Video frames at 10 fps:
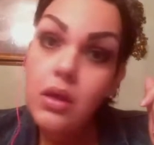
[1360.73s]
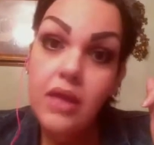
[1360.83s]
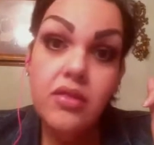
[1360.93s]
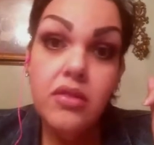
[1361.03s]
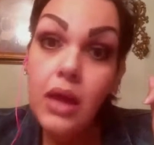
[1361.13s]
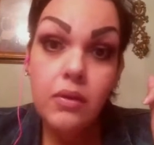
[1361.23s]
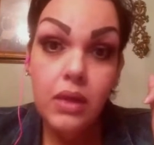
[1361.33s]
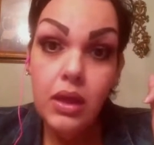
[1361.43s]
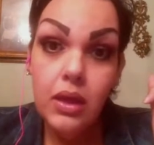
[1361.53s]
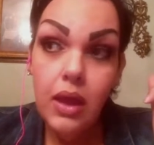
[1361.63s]
It's not
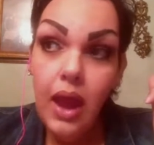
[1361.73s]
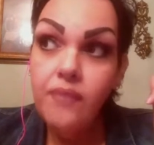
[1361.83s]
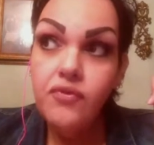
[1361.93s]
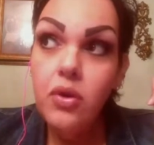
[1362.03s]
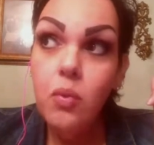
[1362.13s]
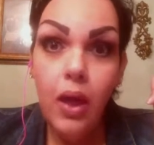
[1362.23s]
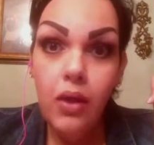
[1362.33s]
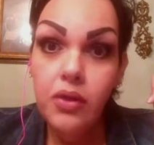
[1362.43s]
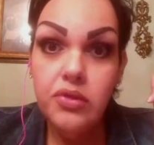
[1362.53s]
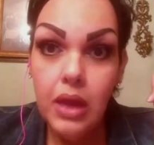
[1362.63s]
okay. After a
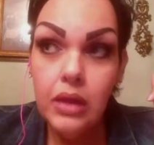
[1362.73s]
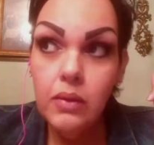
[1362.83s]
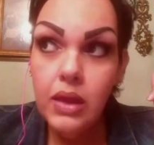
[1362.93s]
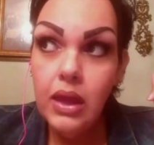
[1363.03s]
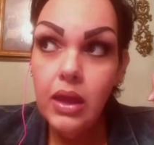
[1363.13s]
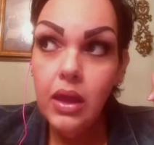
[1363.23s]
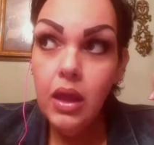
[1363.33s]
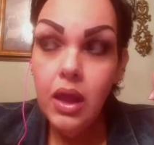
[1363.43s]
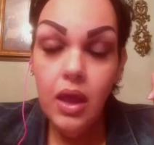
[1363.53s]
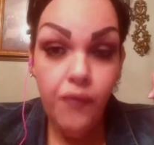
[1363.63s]
while, it's not okay.
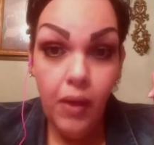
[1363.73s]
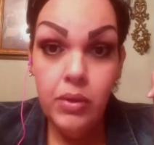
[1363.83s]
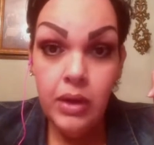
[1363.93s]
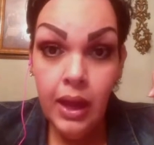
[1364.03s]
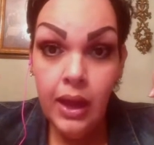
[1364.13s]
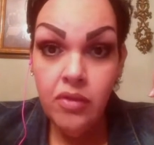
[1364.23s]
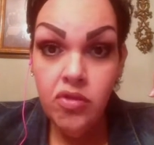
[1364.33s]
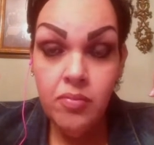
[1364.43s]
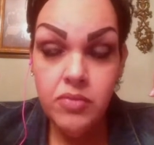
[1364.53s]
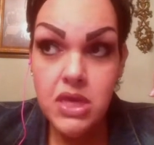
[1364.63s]
If I would have had
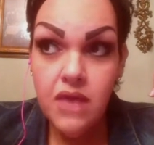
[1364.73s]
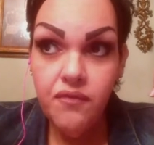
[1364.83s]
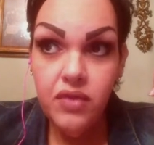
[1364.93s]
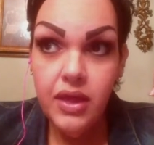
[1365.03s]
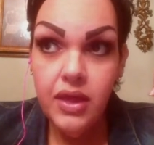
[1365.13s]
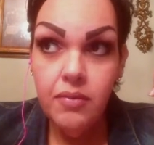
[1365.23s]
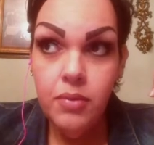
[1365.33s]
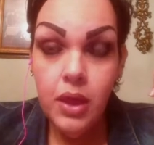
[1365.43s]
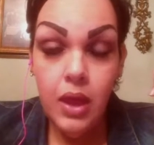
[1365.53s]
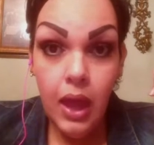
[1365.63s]
some tough love
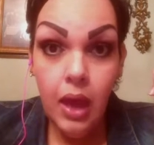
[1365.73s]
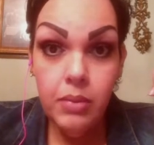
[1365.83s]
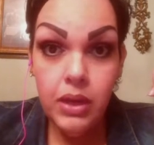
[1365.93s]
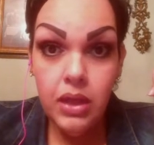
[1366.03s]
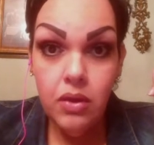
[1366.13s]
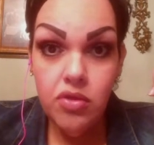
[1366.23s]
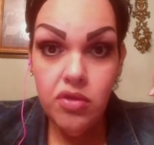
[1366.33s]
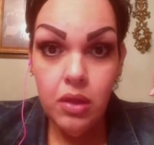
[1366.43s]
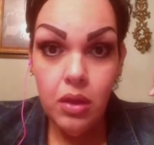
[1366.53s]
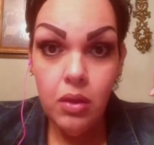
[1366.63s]
how many years
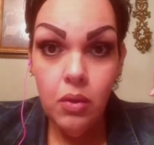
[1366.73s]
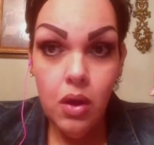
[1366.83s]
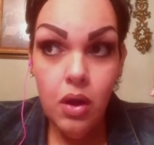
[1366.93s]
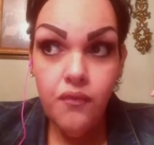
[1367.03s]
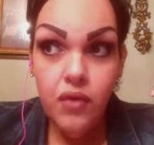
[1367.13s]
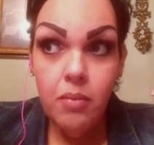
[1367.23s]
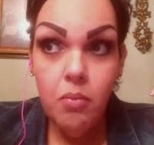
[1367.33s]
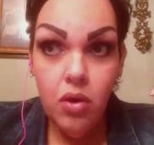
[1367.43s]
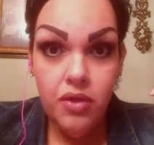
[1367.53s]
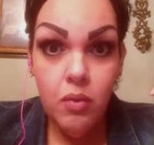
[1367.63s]
ago from
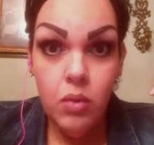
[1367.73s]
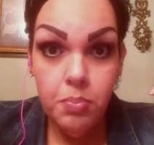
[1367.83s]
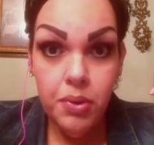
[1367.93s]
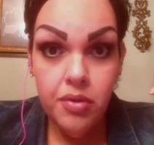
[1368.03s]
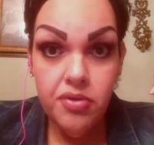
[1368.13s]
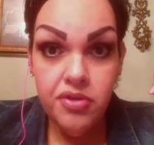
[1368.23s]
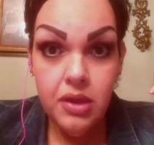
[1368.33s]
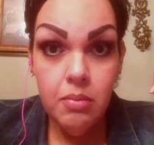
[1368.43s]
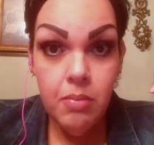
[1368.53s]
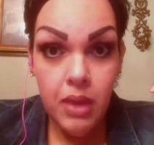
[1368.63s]
more than one
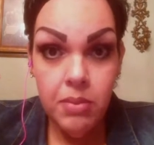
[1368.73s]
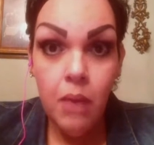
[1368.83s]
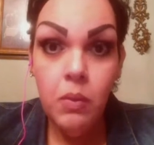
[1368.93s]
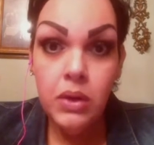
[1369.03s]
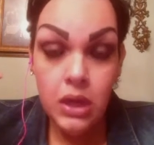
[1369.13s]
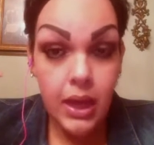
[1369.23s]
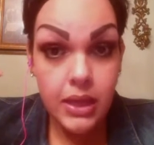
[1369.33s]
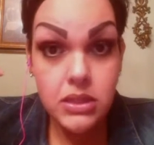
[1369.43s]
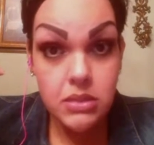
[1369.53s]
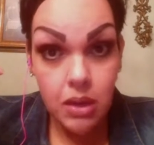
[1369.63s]
person, maybe I wouldn't have
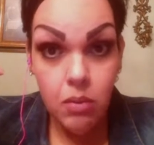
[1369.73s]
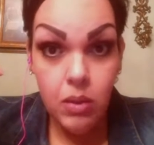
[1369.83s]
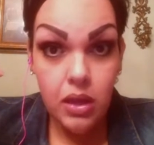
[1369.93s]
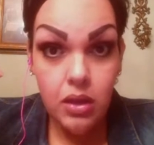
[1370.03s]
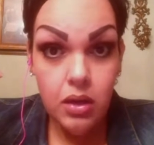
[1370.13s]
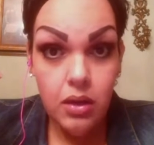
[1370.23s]
got to my weight.